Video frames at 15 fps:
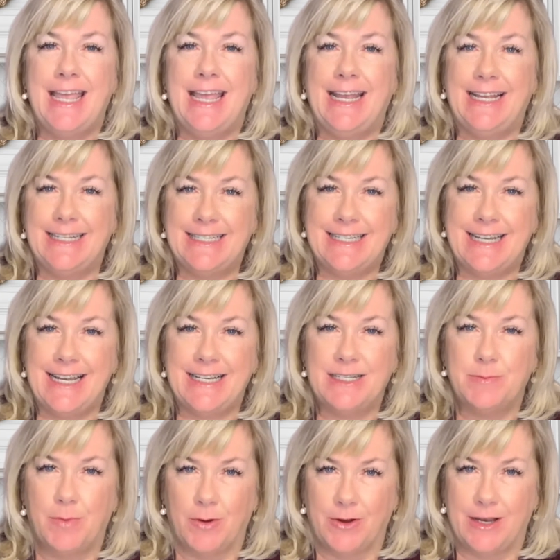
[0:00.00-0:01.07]
In today's
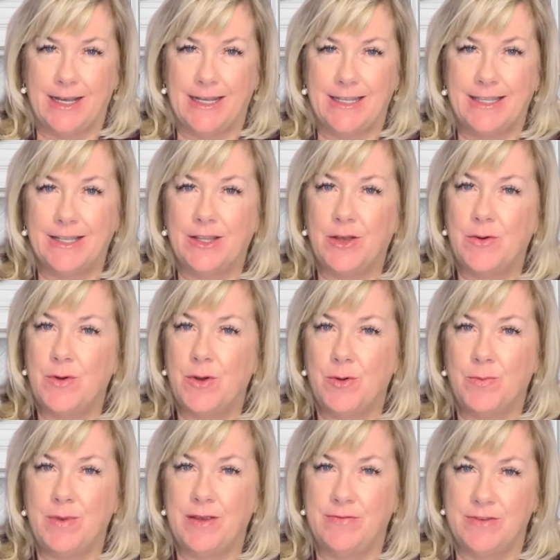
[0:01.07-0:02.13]
market, the low
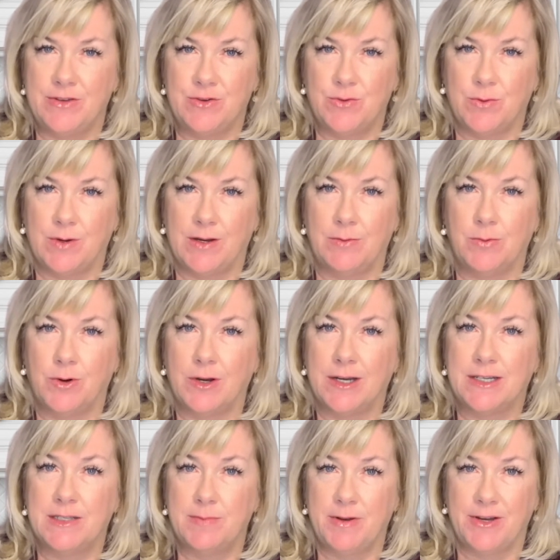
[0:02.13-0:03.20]
home inventory we're
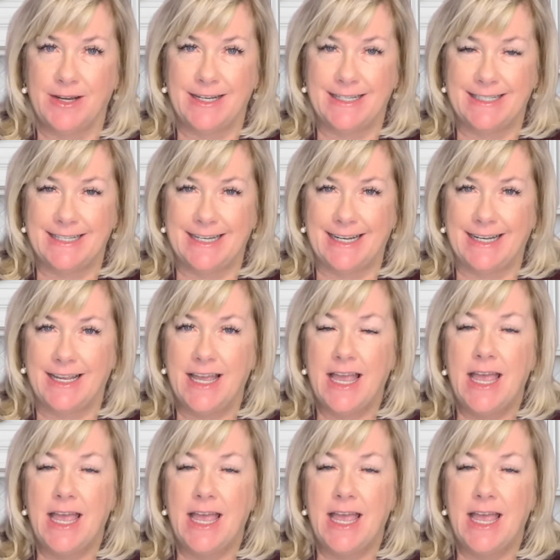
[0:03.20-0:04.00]
experiencing